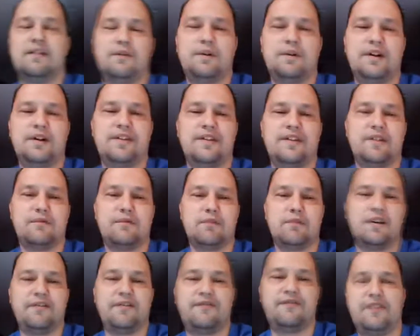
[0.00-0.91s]
with a
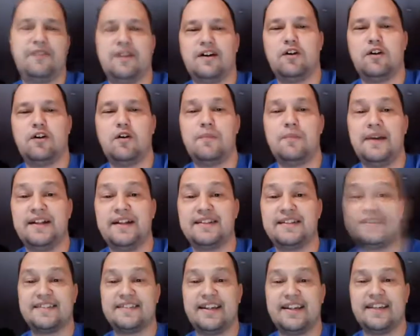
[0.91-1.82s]
rough
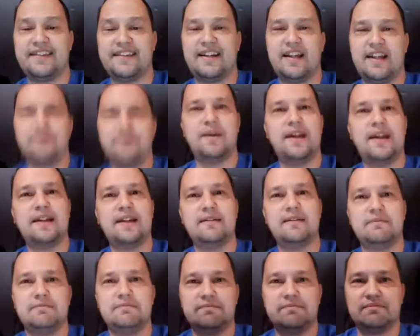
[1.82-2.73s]
homemade stand that I
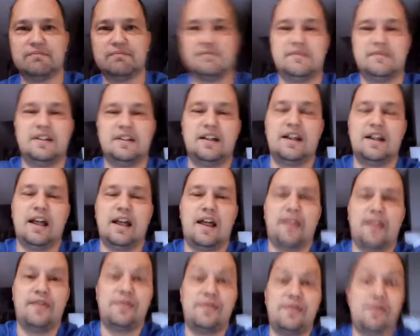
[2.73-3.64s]
made.
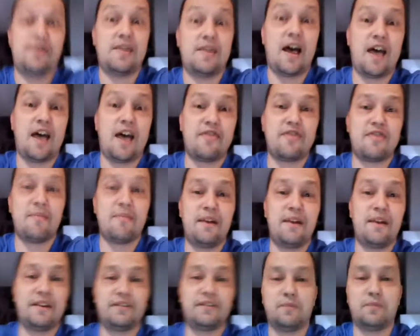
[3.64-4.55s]
Not the
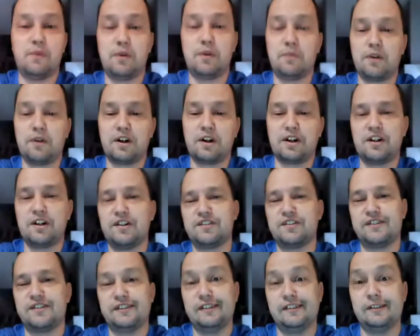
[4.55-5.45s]
best
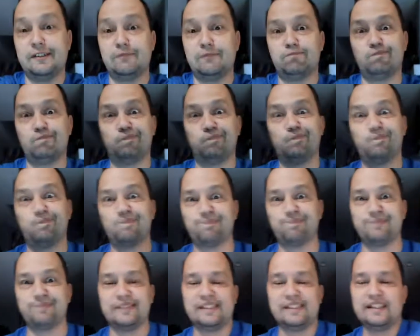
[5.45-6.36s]
woodworker, so
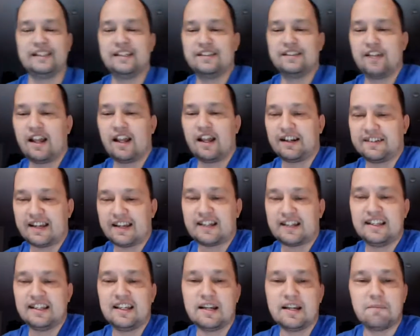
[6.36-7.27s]
not
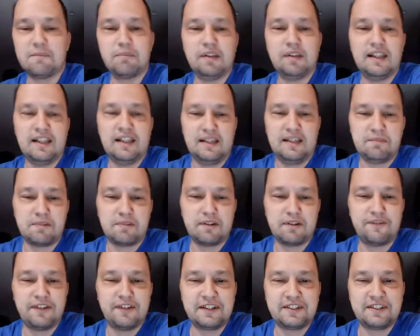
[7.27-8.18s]
exactly completely
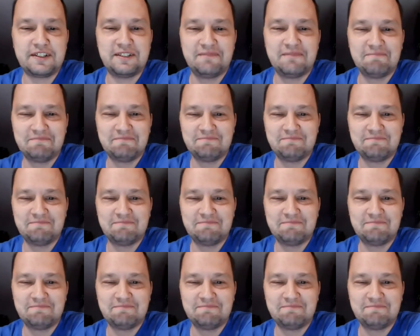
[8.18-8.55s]
perfect.